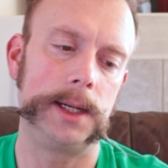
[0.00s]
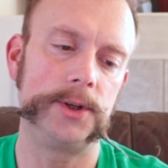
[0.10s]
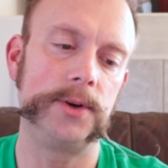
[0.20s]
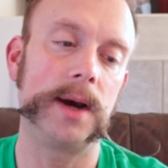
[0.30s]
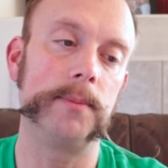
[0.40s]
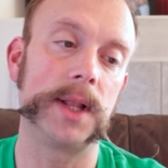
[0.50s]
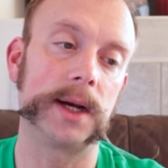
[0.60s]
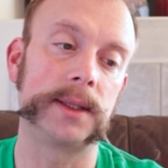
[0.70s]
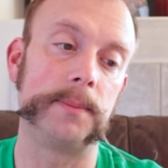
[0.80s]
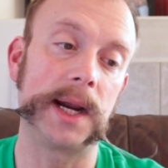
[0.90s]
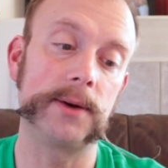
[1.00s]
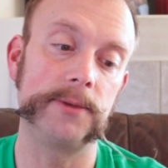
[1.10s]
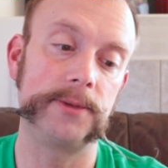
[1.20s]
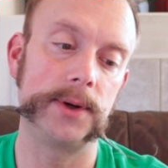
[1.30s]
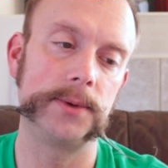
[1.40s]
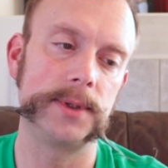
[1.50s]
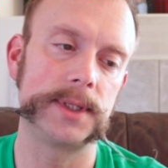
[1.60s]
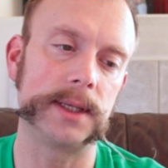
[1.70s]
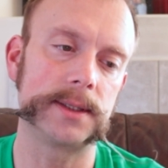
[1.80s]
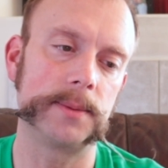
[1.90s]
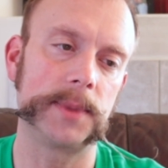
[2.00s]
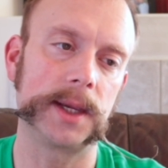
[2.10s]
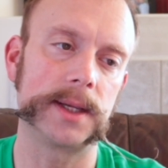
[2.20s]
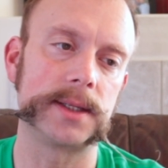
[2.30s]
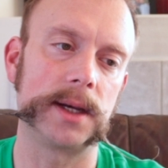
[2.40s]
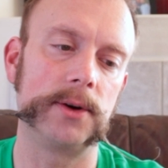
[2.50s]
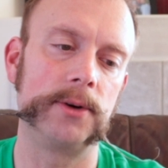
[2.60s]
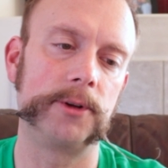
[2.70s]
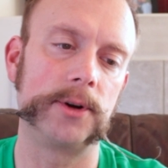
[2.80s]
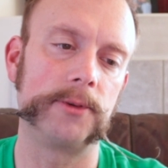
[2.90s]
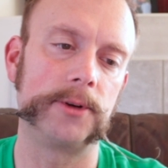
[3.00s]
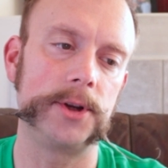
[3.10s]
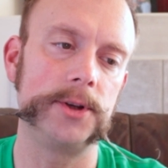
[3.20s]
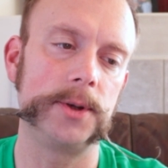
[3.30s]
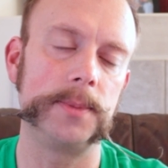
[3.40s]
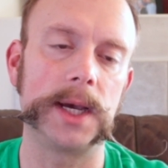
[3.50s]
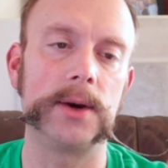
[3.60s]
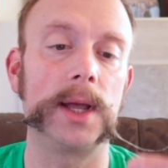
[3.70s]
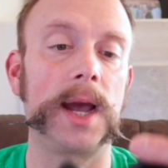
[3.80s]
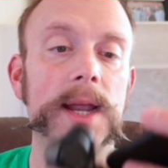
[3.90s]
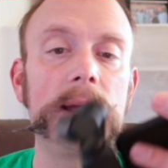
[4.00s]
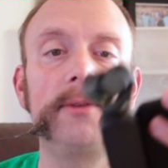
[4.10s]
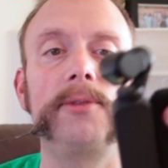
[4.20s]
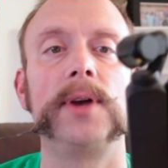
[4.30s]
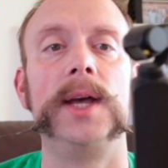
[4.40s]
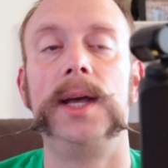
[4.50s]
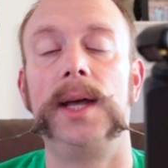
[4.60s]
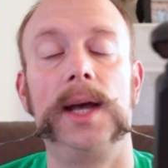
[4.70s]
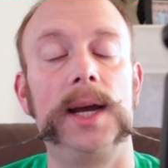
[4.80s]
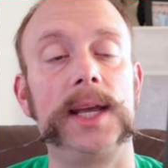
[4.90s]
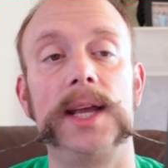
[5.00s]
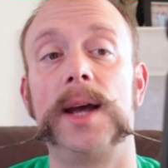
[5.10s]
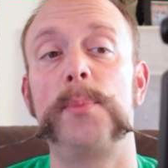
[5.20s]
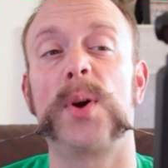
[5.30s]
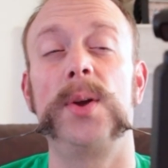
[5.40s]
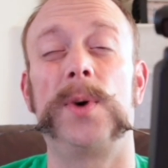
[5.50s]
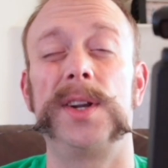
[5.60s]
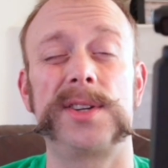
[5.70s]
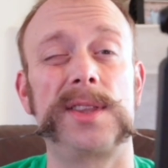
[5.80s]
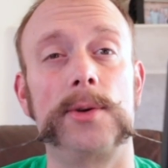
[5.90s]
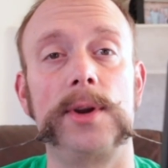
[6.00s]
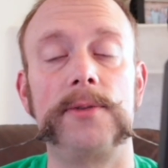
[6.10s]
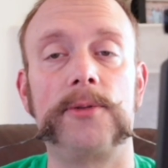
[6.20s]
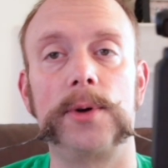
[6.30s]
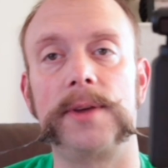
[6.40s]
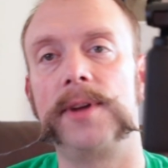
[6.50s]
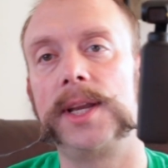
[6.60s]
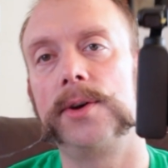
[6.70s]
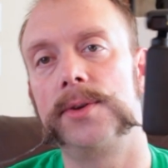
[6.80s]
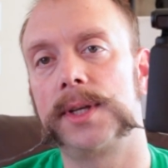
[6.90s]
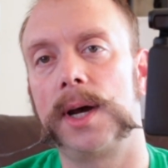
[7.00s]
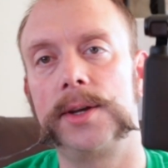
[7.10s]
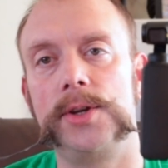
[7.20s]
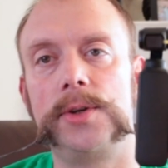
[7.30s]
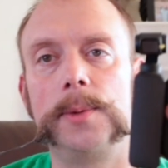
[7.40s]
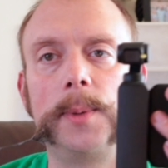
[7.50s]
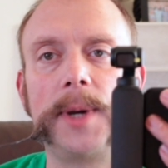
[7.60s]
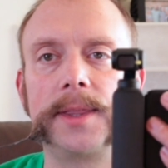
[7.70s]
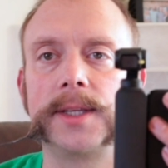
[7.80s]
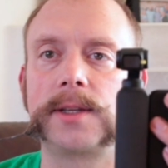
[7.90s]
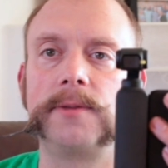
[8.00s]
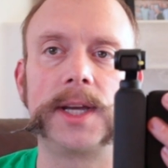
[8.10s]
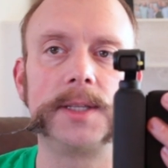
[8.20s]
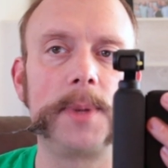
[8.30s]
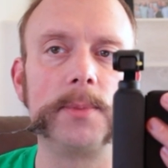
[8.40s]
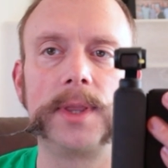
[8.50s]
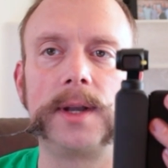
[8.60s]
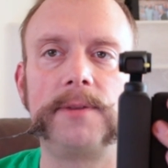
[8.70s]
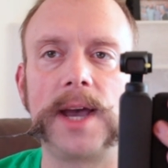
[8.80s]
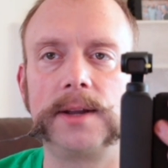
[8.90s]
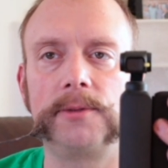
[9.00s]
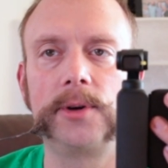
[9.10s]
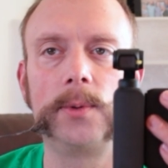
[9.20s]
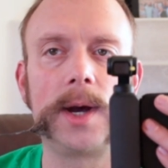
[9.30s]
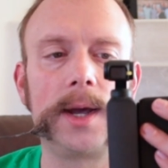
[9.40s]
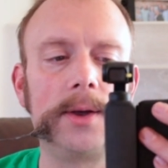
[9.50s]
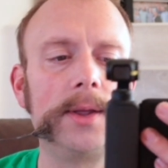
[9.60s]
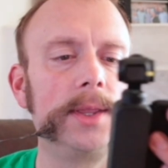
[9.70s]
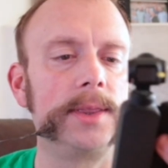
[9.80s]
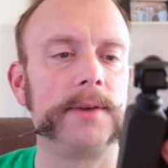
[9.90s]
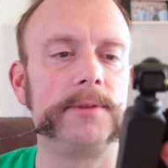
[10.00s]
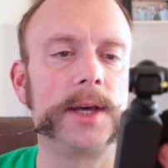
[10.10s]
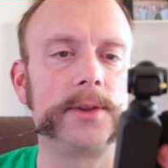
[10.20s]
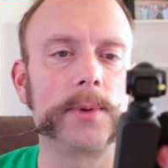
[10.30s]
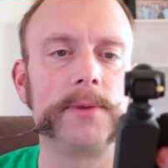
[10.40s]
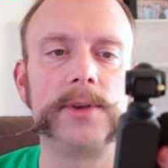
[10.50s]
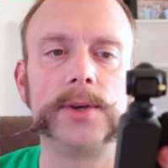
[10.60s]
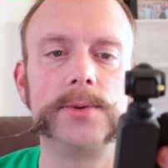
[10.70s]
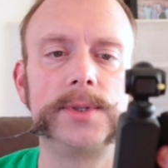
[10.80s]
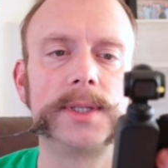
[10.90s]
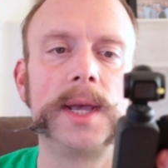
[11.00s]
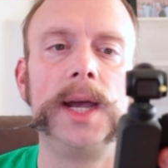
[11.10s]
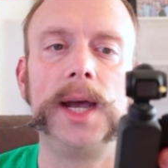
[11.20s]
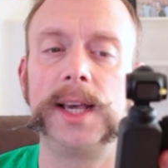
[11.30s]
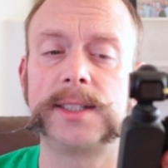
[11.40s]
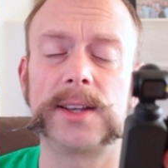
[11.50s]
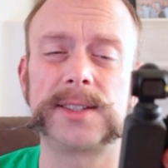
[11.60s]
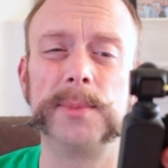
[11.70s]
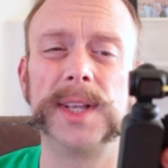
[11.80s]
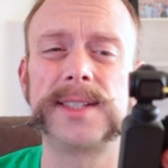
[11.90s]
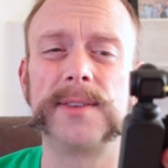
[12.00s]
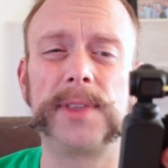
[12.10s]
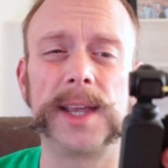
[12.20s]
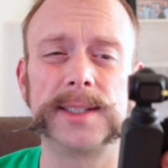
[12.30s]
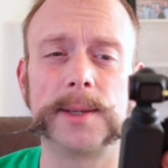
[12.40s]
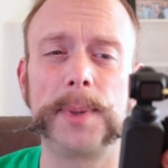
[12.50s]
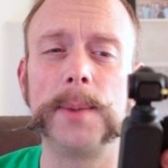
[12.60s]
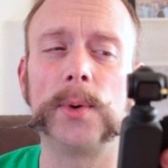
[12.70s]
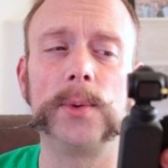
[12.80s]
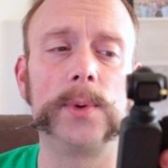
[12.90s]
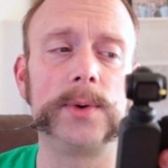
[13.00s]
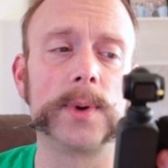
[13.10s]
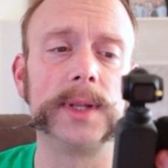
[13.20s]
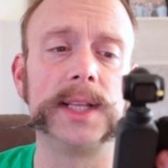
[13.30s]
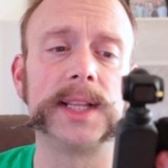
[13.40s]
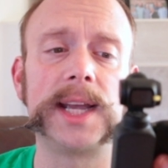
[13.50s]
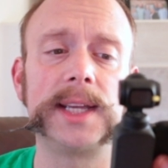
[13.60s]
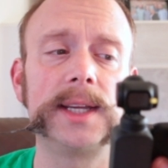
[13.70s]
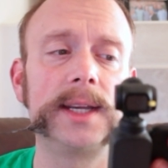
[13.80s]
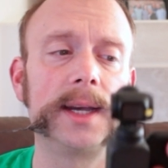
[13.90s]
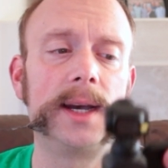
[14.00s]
Do not block the microphones. That's something I saw over and over on YouTube. Now, I have, again, I've probably watched 30 to 40 videos on YouTube about this device, people that have had it for a while. They've done the reviews. I saw some lists of things that people would really like.